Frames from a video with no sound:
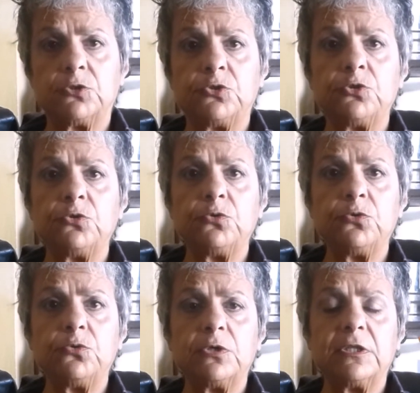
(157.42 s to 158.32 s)

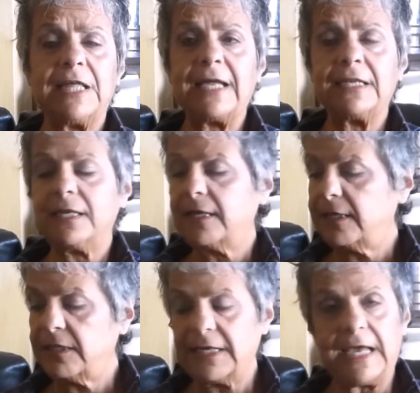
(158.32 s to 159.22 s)

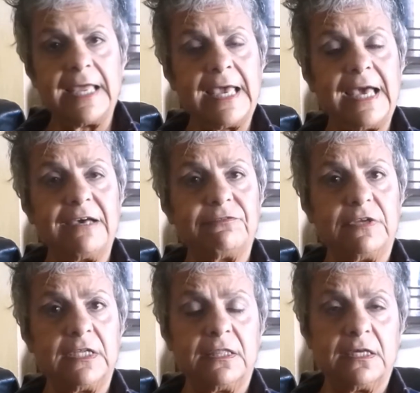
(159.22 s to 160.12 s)
than I have
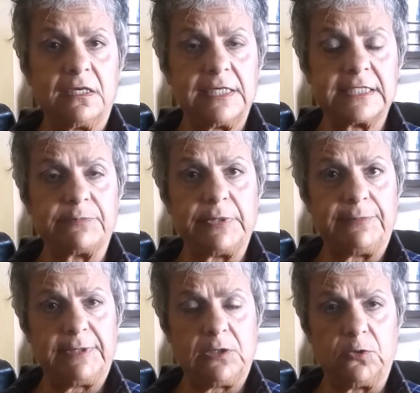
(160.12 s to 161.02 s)
in the
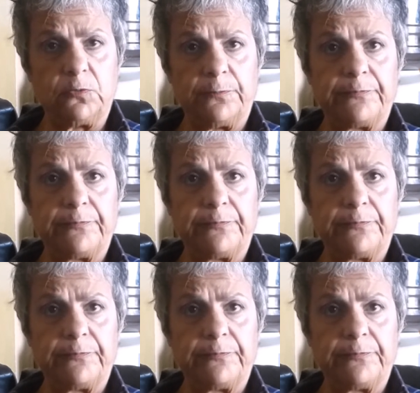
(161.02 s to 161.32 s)
recipe below.